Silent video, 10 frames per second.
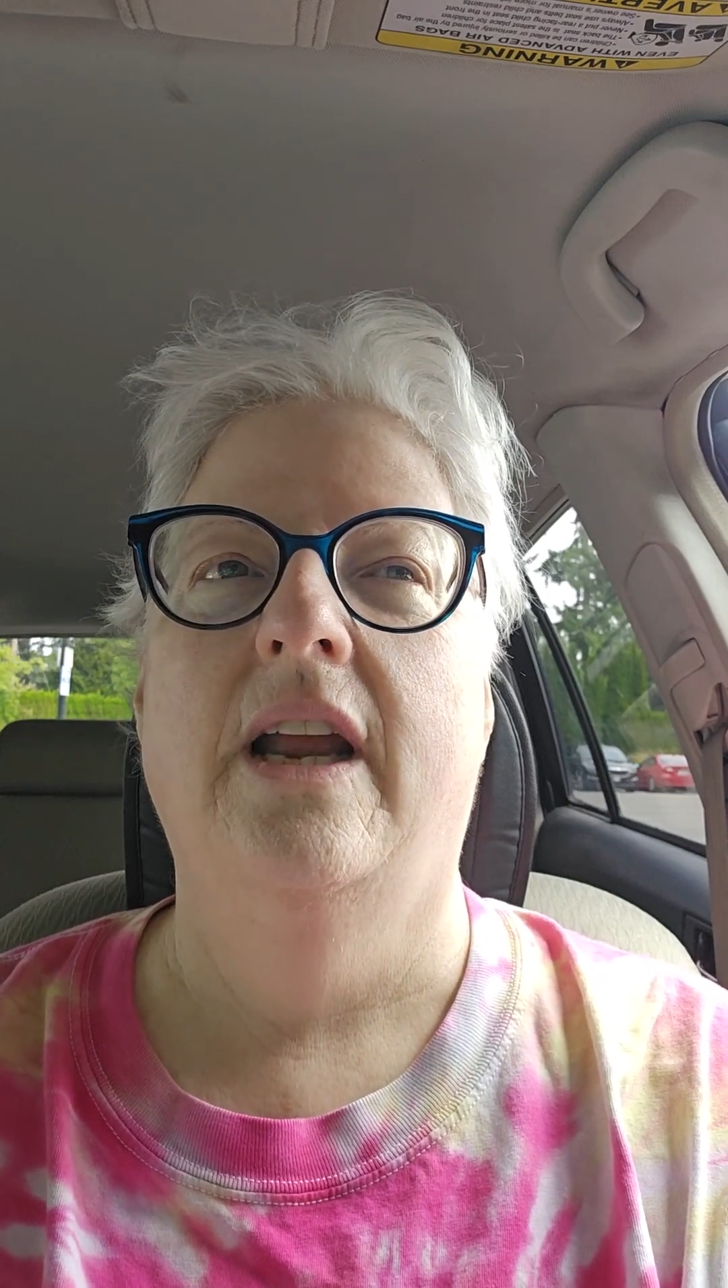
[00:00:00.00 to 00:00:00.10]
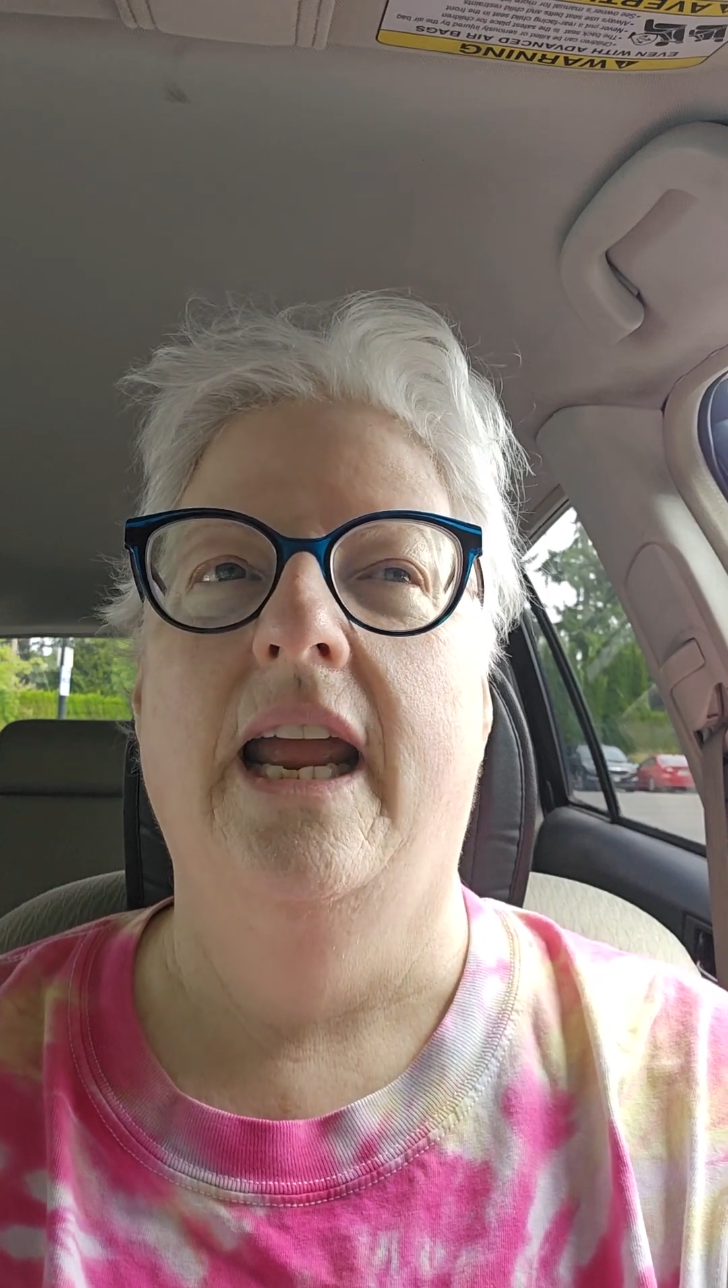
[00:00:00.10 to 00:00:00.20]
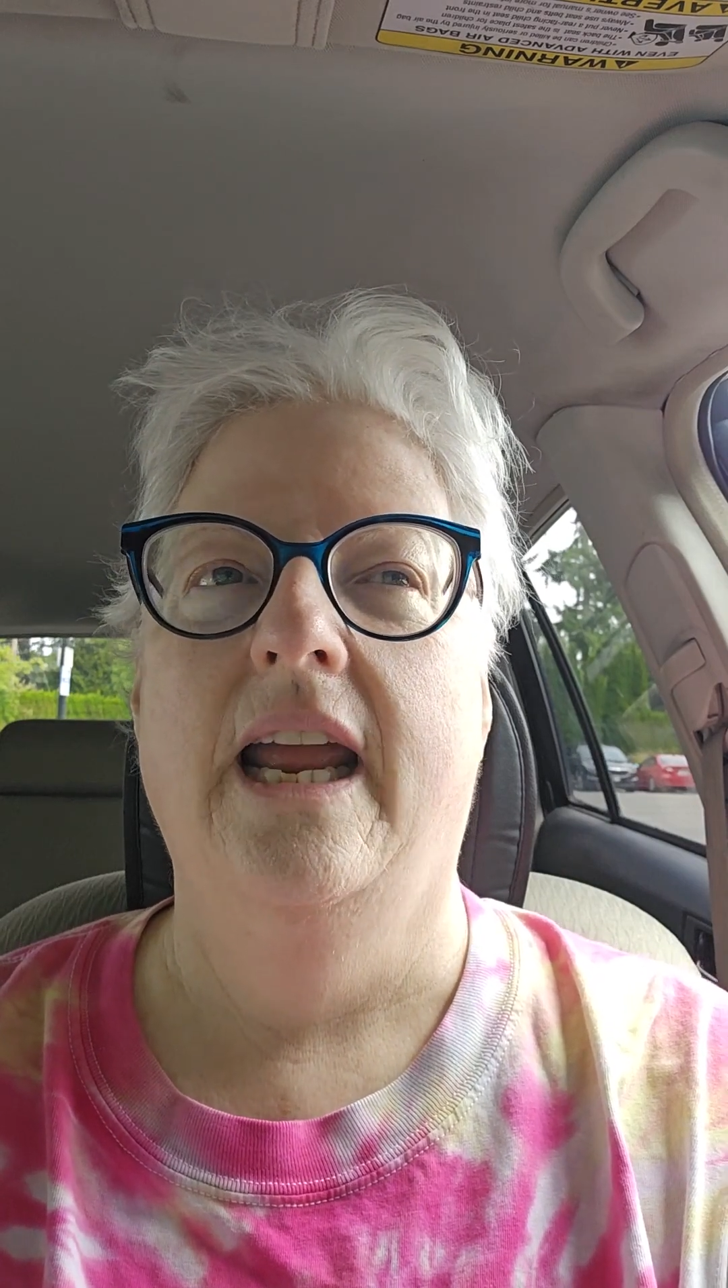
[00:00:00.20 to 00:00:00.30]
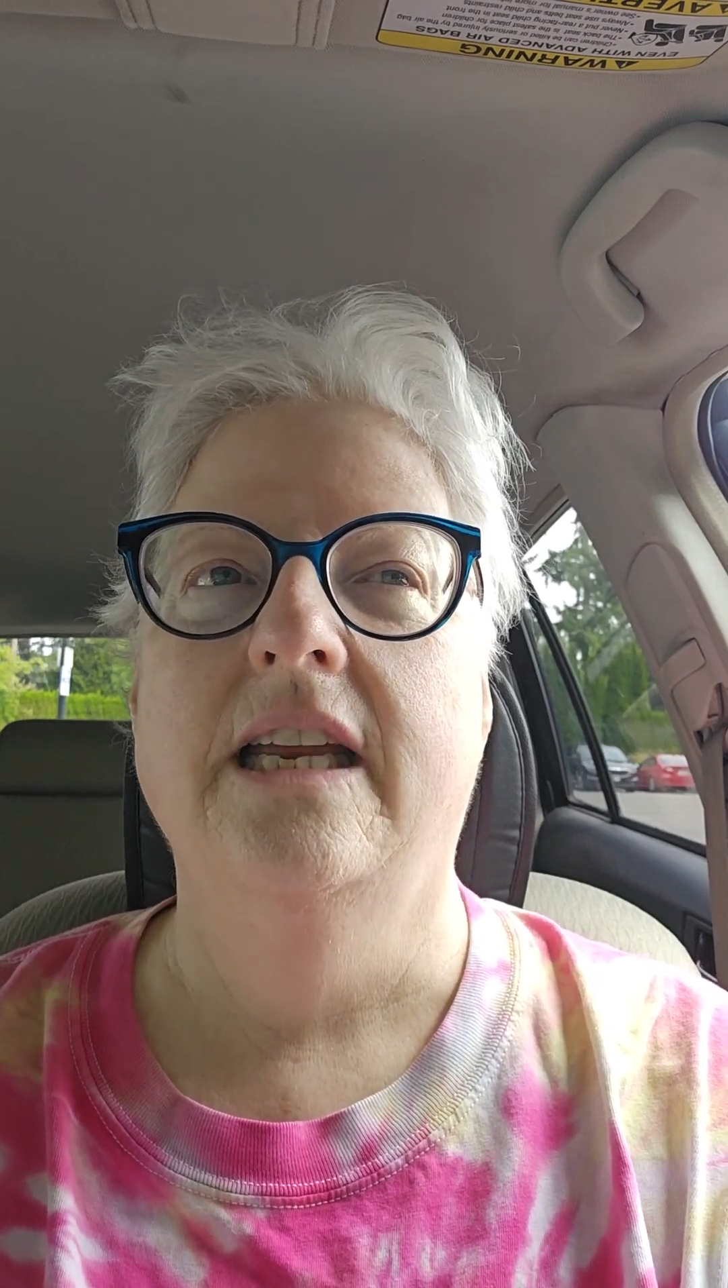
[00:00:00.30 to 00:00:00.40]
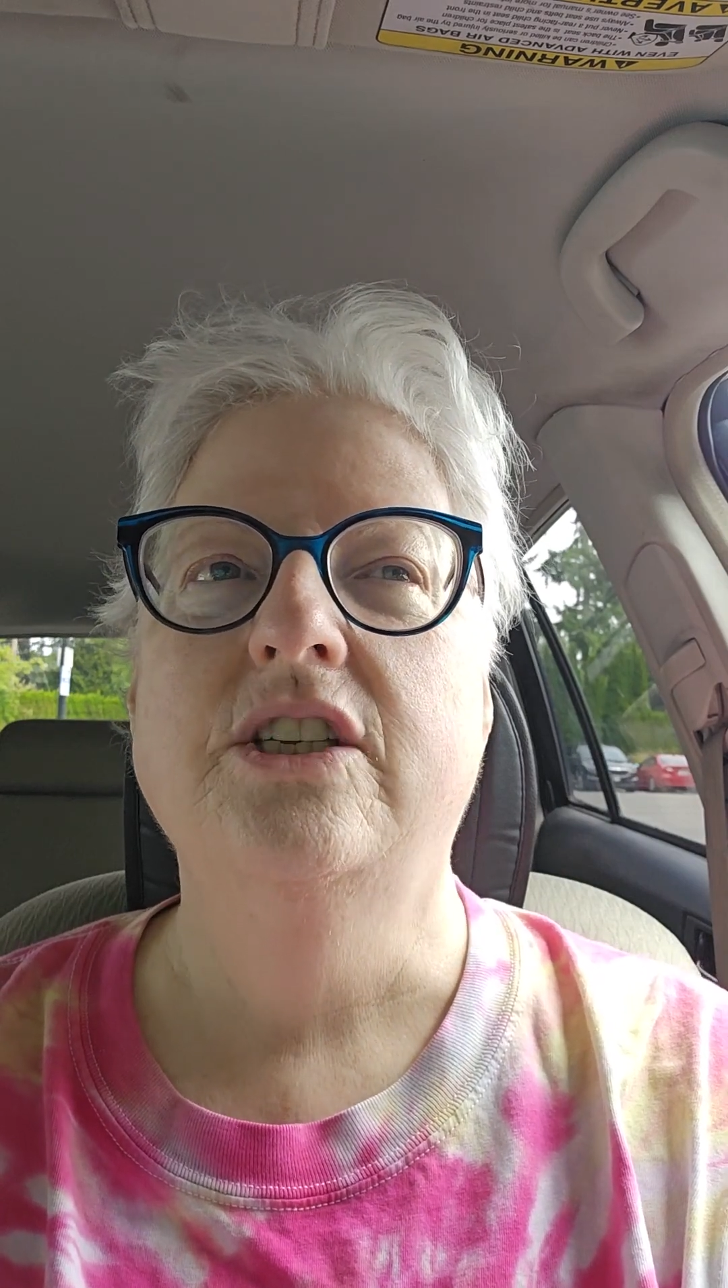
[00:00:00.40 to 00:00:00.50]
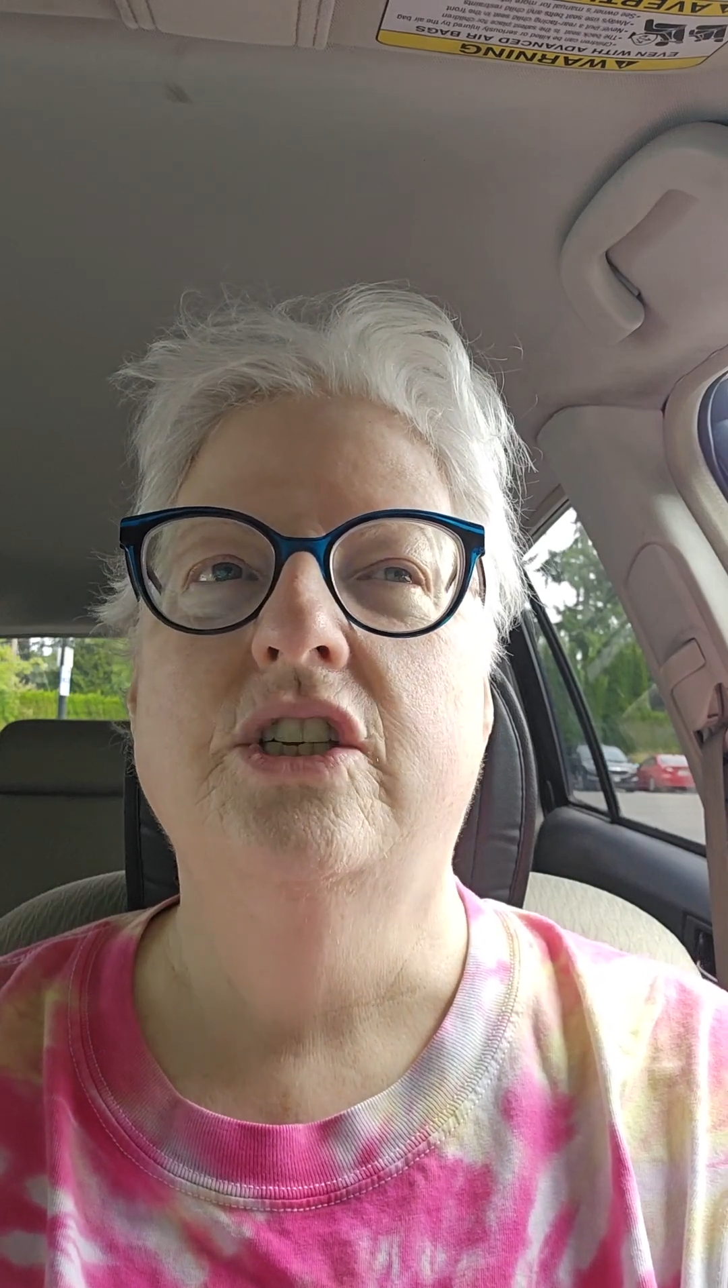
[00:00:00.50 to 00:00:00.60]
hand